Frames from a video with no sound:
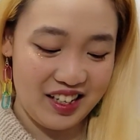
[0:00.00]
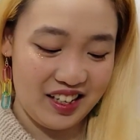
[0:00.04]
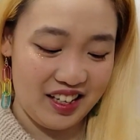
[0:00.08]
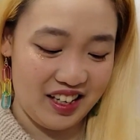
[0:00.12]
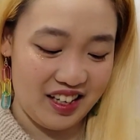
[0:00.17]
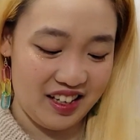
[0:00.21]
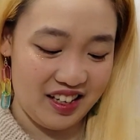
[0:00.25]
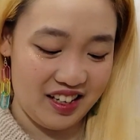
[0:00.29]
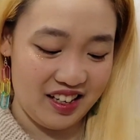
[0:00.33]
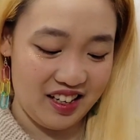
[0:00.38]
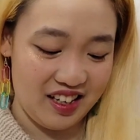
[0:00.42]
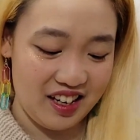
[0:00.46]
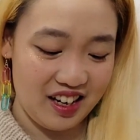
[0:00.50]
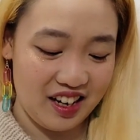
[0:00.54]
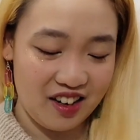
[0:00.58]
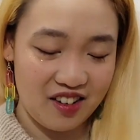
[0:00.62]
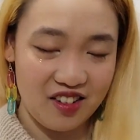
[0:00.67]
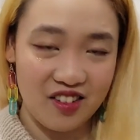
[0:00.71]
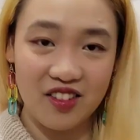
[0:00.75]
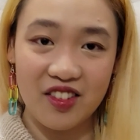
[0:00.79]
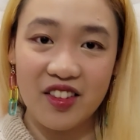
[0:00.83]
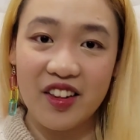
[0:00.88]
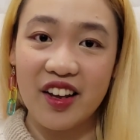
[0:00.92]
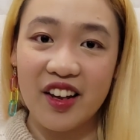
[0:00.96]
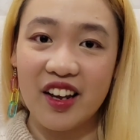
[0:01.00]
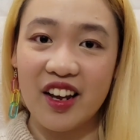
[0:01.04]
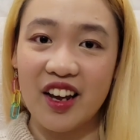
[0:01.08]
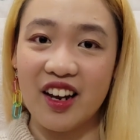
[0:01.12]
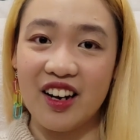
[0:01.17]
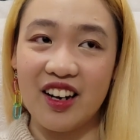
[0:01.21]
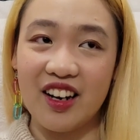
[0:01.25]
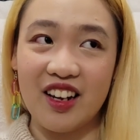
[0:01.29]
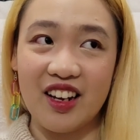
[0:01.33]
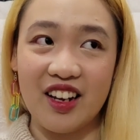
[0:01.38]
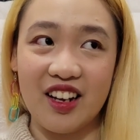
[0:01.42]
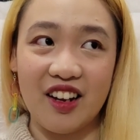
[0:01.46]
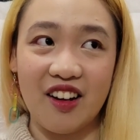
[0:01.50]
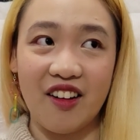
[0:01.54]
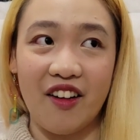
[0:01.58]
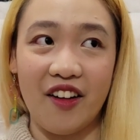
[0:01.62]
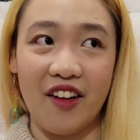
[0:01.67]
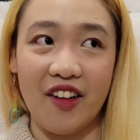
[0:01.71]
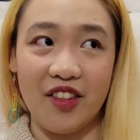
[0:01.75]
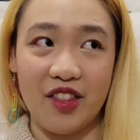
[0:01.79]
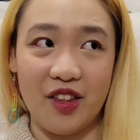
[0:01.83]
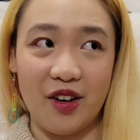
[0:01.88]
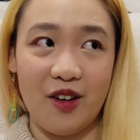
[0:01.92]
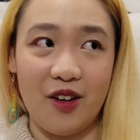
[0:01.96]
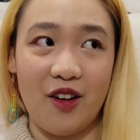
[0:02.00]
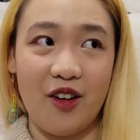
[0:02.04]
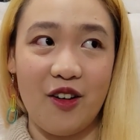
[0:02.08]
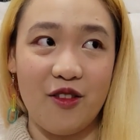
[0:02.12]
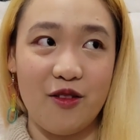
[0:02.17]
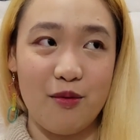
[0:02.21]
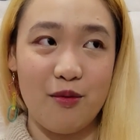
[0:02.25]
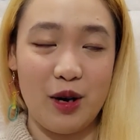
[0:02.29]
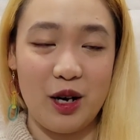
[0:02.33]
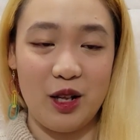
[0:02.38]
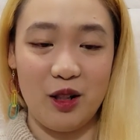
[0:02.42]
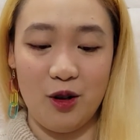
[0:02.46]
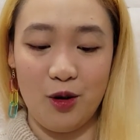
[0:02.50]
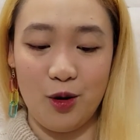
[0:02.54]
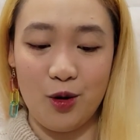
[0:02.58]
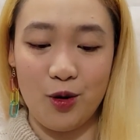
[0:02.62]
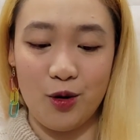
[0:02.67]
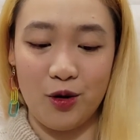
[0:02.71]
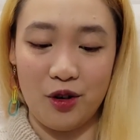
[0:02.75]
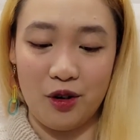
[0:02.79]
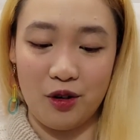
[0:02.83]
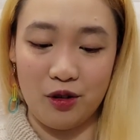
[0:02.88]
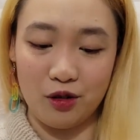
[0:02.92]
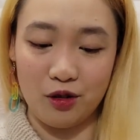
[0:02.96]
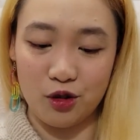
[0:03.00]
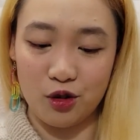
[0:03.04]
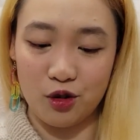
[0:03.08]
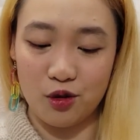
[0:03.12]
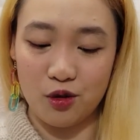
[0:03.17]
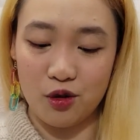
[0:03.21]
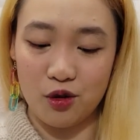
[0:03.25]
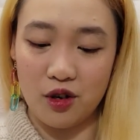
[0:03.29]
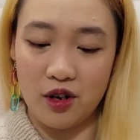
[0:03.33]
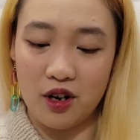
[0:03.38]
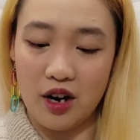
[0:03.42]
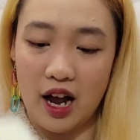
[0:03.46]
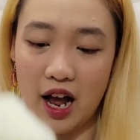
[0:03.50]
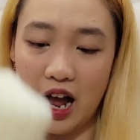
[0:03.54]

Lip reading: And I don't think any other of my local yarn store